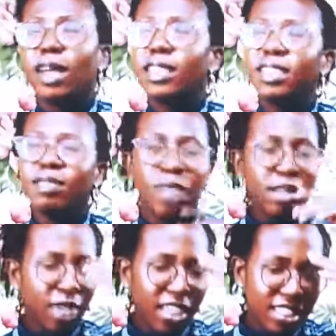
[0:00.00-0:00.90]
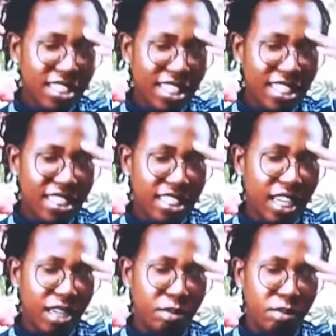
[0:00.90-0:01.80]
My mind is saying
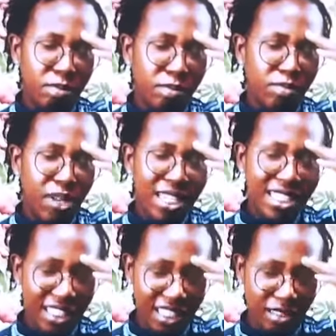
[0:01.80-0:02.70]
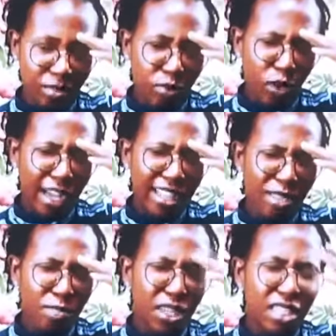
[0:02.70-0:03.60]
Berlin, but I think
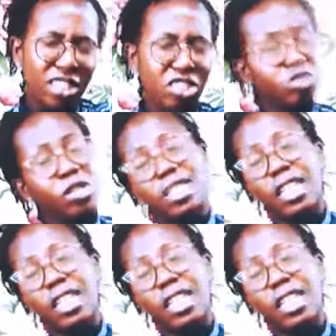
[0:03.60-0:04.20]
Berlin is related